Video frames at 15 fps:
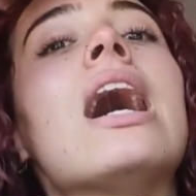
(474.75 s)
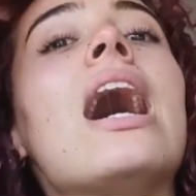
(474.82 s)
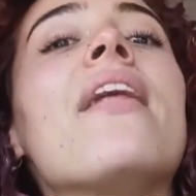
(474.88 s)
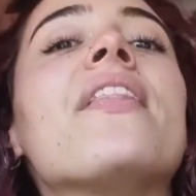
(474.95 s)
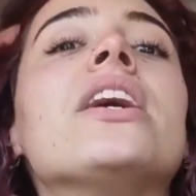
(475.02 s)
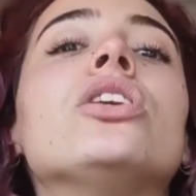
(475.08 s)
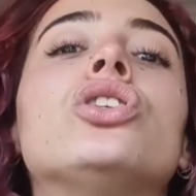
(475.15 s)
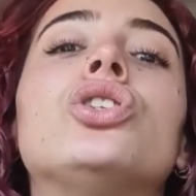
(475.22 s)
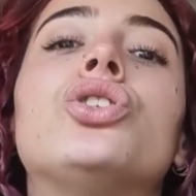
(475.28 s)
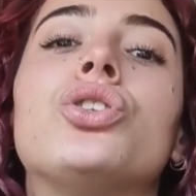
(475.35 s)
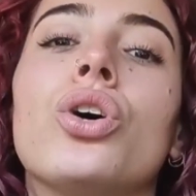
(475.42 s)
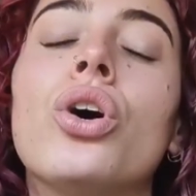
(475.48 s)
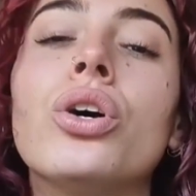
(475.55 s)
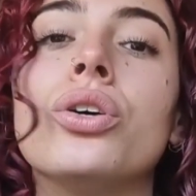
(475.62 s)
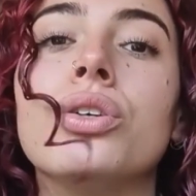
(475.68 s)
And then
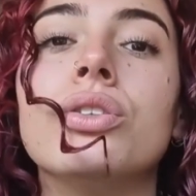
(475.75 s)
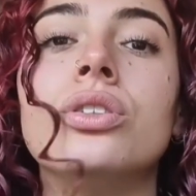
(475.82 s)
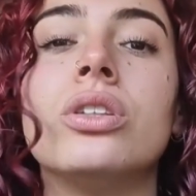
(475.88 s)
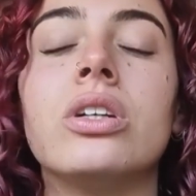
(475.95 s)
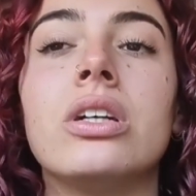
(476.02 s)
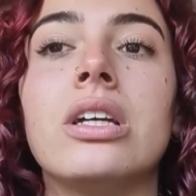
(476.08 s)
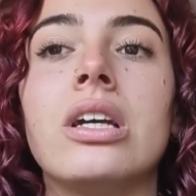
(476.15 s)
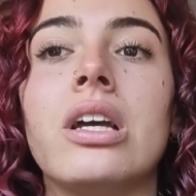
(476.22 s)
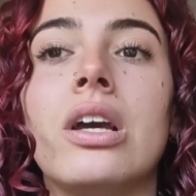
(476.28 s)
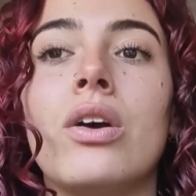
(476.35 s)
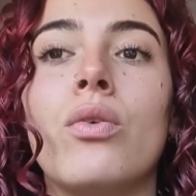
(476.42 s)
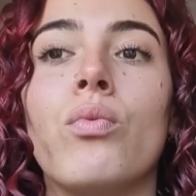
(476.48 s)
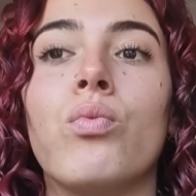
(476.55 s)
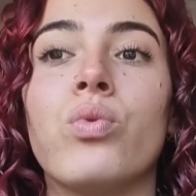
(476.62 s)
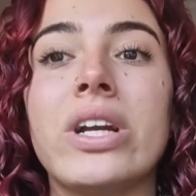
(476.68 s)
Joe
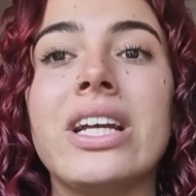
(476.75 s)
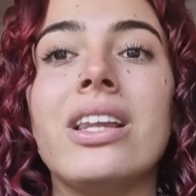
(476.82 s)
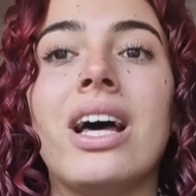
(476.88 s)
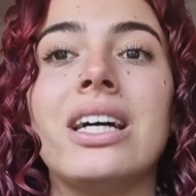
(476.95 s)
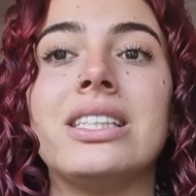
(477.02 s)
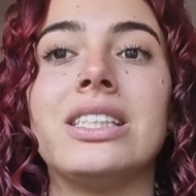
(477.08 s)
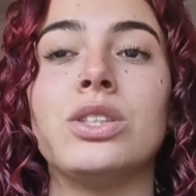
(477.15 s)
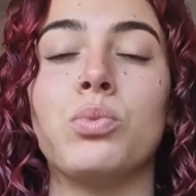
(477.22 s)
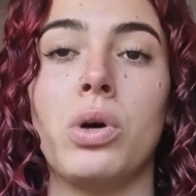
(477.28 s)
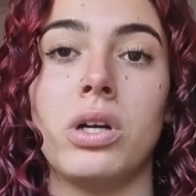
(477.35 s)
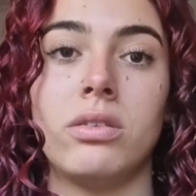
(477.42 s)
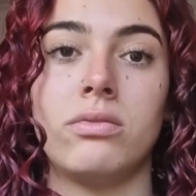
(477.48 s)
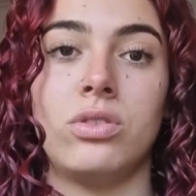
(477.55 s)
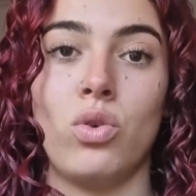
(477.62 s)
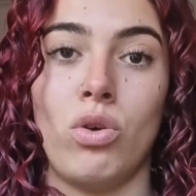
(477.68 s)
realizes
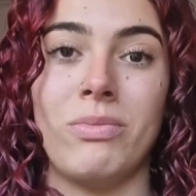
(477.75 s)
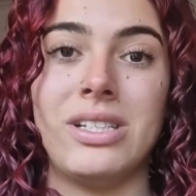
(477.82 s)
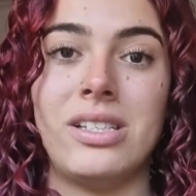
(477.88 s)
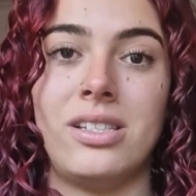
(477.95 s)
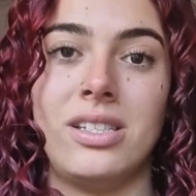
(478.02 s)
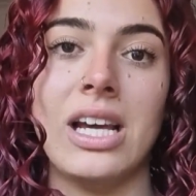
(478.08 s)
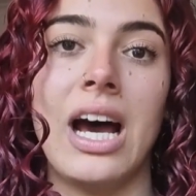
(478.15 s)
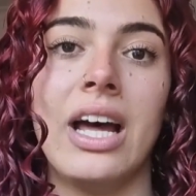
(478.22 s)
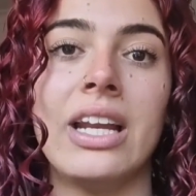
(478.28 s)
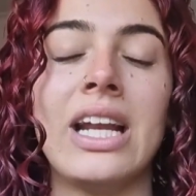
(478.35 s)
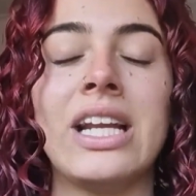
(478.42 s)
what Norma's done,